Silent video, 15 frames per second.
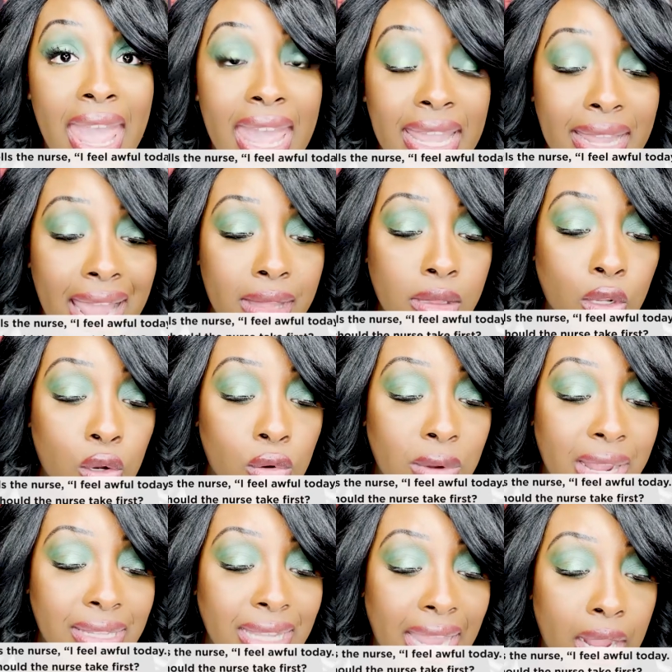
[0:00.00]
And guys, the
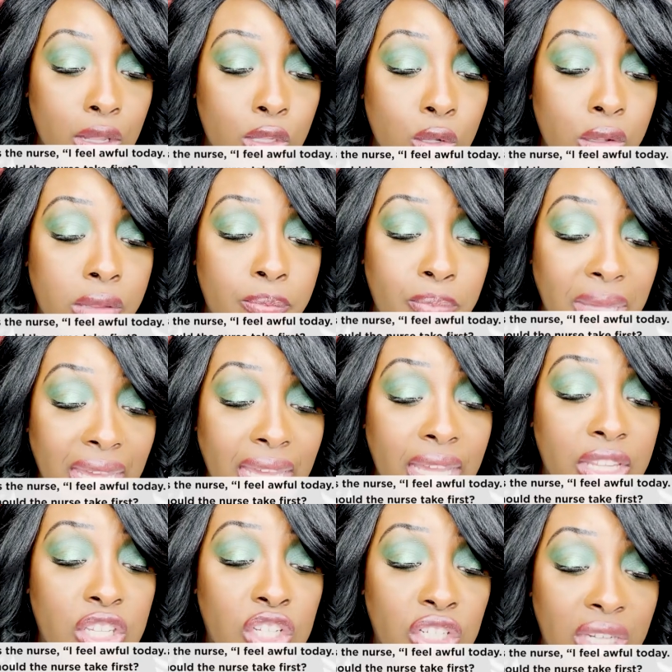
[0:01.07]
correct answer is
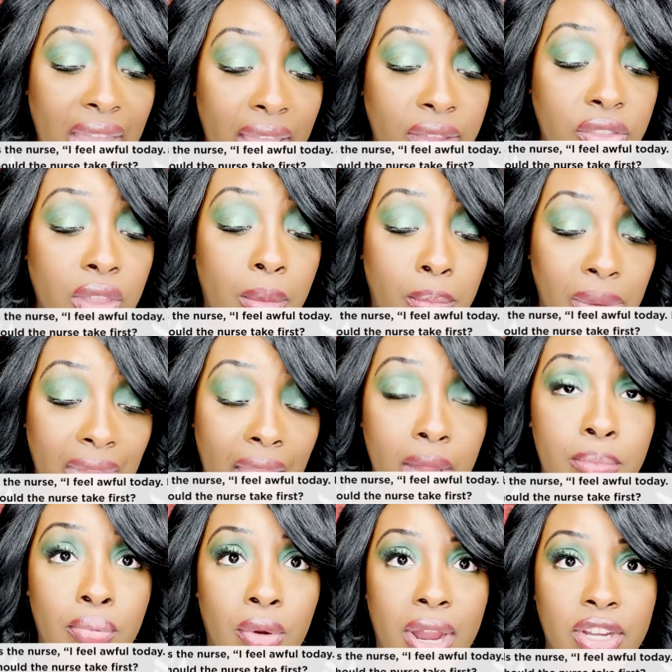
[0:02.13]
B, check the
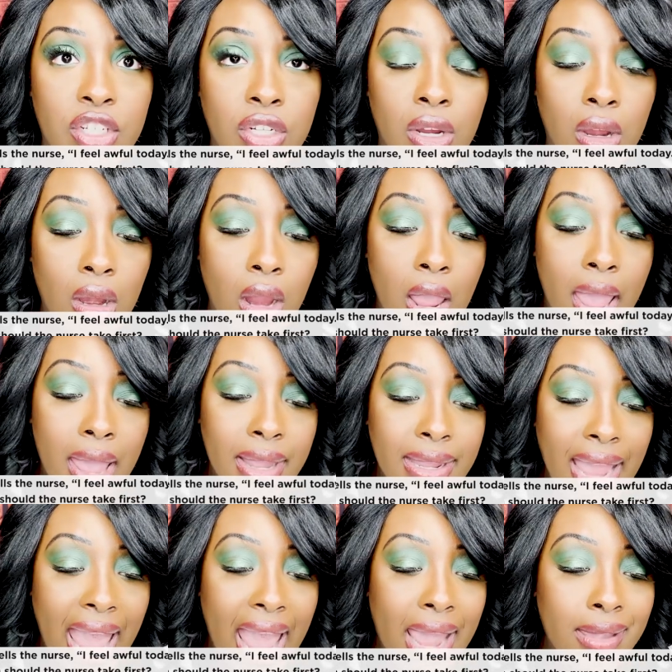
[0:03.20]
blood pressure.
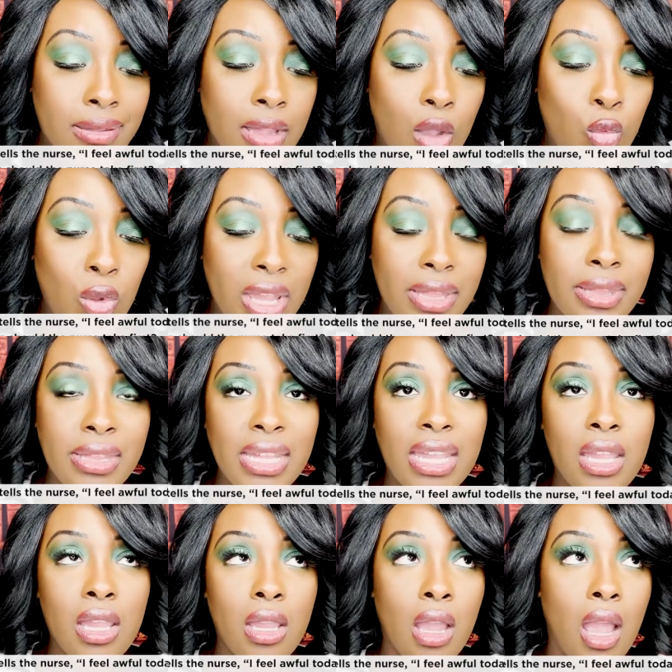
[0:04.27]
Guys, we
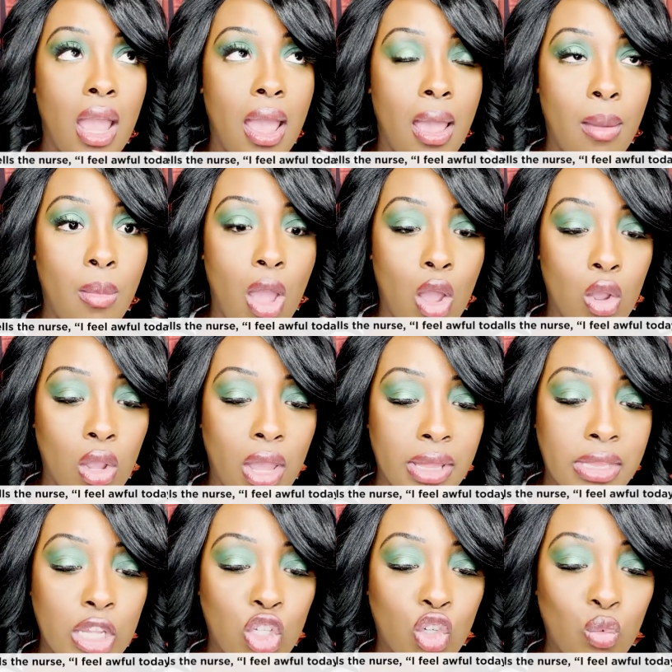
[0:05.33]
see um, a, a
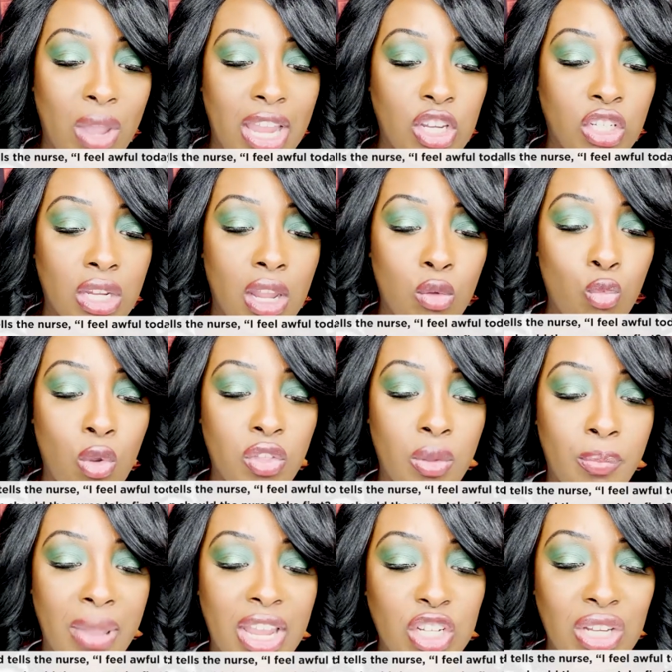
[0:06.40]
situation where the
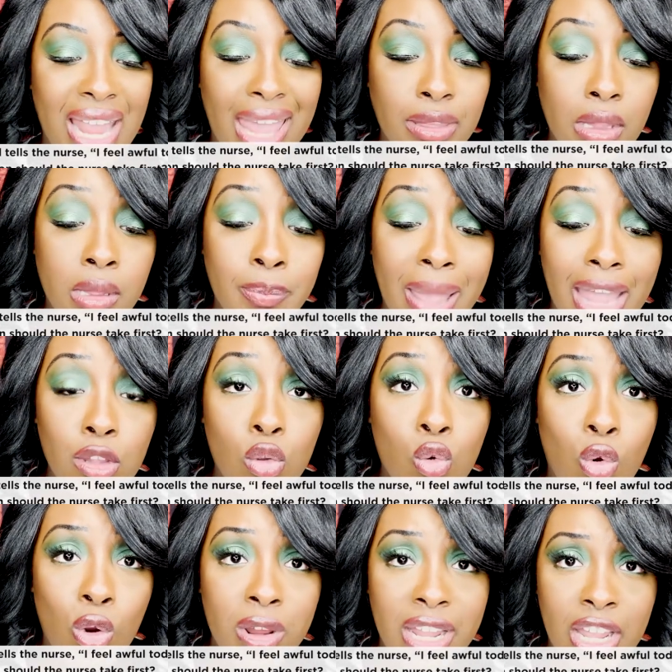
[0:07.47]
patient has a spinal
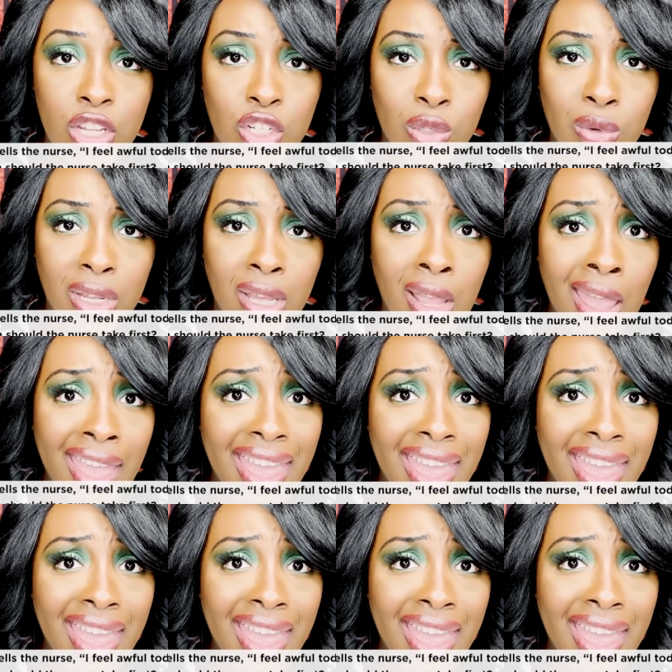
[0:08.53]
cord injury